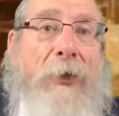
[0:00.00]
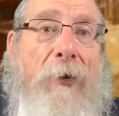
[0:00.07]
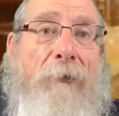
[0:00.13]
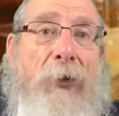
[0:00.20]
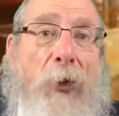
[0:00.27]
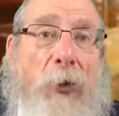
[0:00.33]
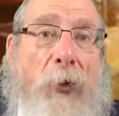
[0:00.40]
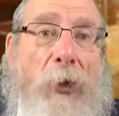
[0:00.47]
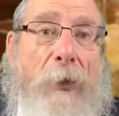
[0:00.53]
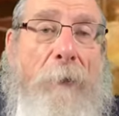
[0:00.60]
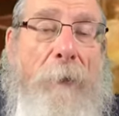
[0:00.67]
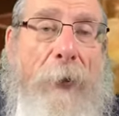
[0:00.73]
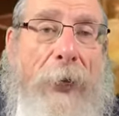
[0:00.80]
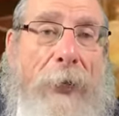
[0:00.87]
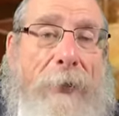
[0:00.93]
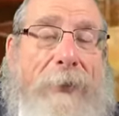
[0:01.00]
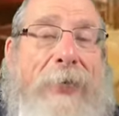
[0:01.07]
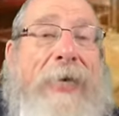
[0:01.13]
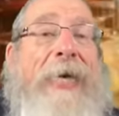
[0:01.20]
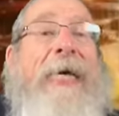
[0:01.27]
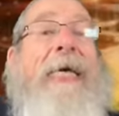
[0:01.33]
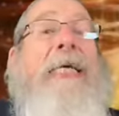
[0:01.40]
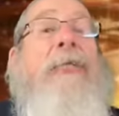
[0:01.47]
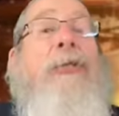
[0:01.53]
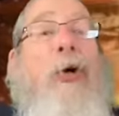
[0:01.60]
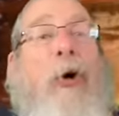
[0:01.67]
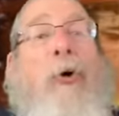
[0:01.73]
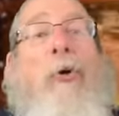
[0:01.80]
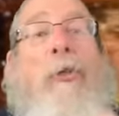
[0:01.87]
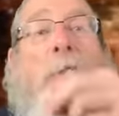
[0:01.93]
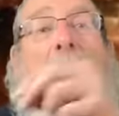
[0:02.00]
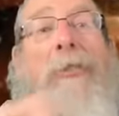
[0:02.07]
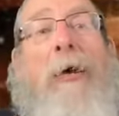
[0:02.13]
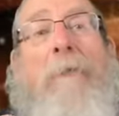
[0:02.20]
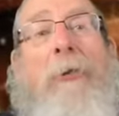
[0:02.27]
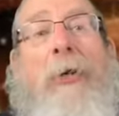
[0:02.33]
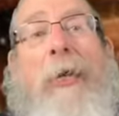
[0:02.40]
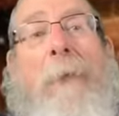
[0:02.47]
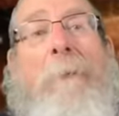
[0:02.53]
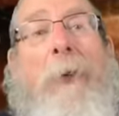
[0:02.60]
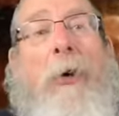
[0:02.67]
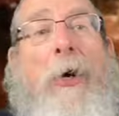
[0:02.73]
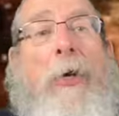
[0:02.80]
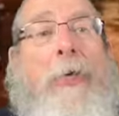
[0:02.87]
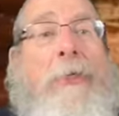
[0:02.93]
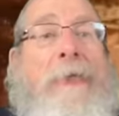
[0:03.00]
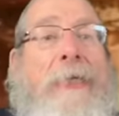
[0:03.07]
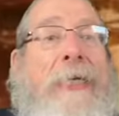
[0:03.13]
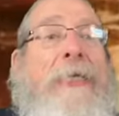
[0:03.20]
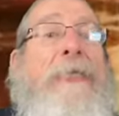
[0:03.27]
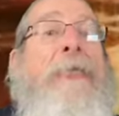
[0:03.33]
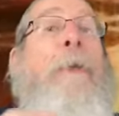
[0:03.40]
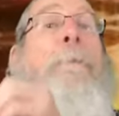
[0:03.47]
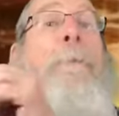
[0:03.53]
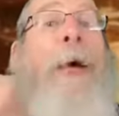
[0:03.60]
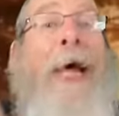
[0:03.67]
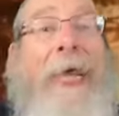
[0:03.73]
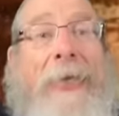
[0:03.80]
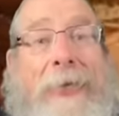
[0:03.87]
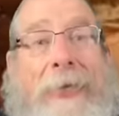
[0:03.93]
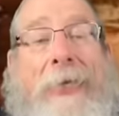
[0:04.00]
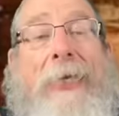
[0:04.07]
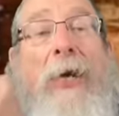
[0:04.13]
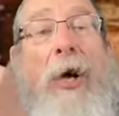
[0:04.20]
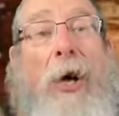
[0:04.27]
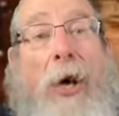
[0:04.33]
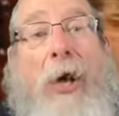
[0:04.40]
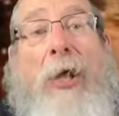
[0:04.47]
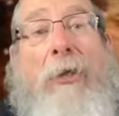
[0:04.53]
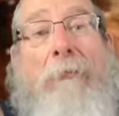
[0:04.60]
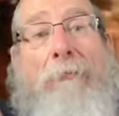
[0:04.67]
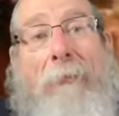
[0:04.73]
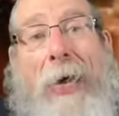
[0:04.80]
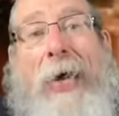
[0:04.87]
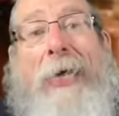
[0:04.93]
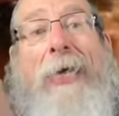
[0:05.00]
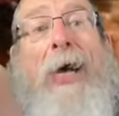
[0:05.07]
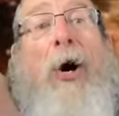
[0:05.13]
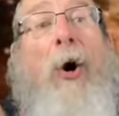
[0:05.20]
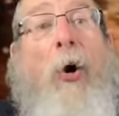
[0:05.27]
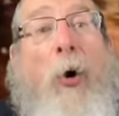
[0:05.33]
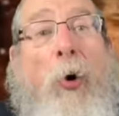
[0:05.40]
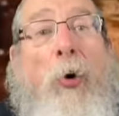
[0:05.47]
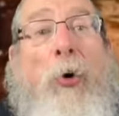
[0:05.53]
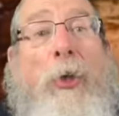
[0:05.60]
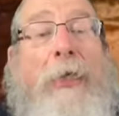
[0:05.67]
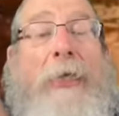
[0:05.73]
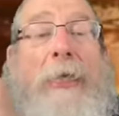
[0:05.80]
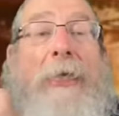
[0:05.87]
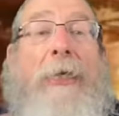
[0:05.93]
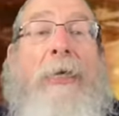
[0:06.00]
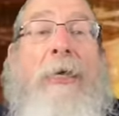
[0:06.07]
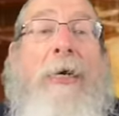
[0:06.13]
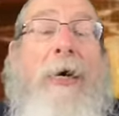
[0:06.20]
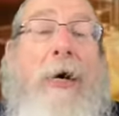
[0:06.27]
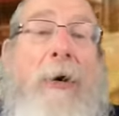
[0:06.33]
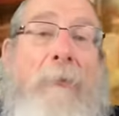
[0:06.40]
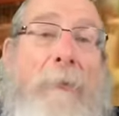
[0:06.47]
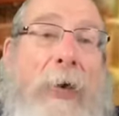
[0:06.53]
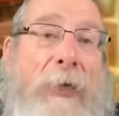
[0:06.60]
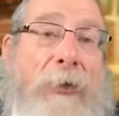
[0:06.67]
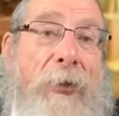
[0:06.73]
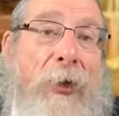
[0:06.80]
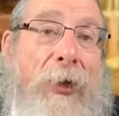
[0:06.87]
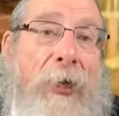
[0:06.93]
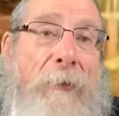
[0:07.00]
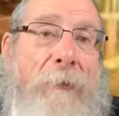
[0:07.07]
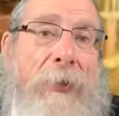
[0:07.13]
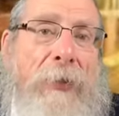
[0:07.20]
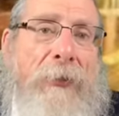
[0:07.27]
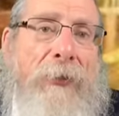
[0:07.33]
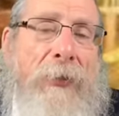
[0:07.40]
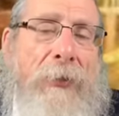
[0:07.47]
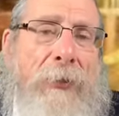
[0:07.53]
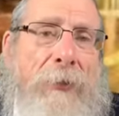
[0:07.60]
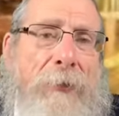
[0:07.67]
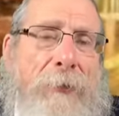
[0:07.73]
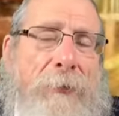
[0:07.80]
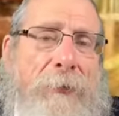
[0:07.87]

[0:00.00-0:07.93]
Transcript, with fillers: of the holy place is all Samach LaParoiches is depending on my holy, on my Torah mitzvahs.